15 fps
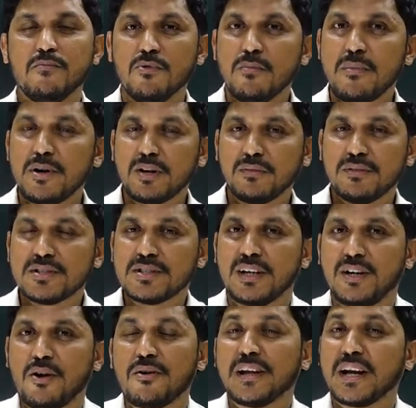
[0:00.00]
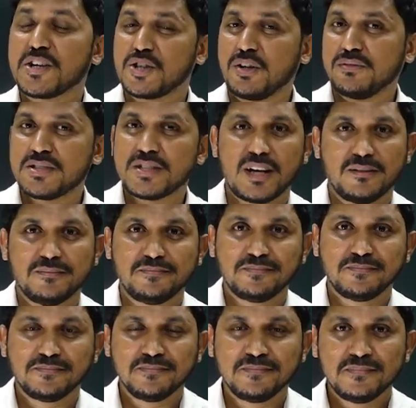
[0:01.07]
movement of the sun or direction of the sun.
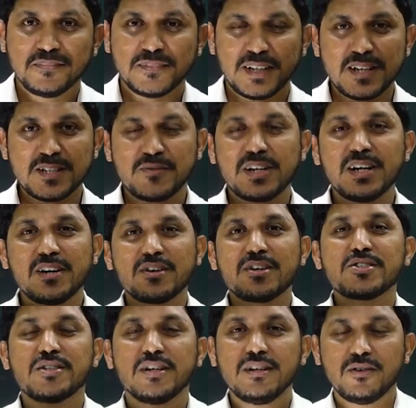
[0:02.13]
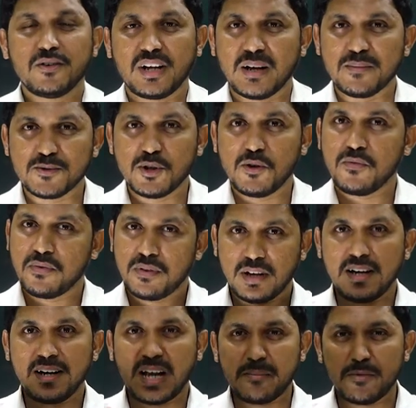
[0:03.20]
That is very interesting. You can observe
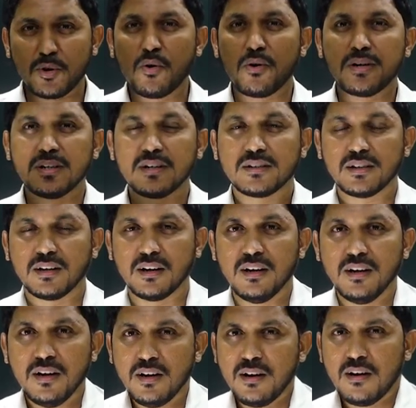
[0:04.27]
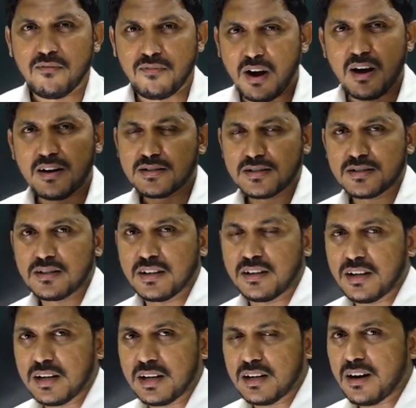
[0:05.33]
anytime you go near the flowers in
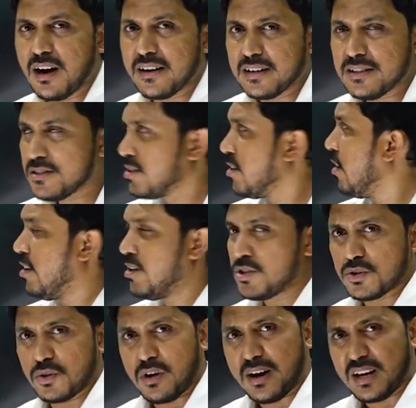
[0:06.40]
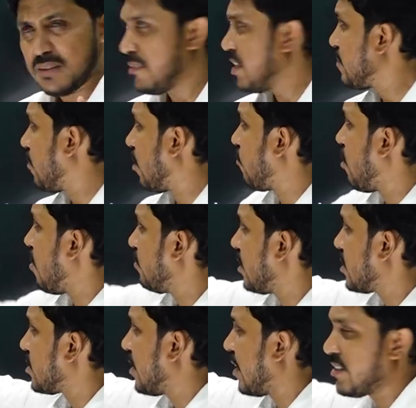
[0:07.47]
any gardens. So, honeybees perform
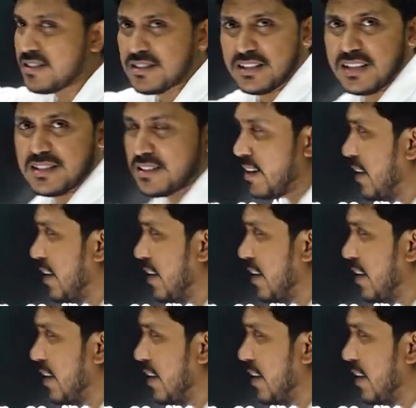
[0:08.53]
this dance, C is the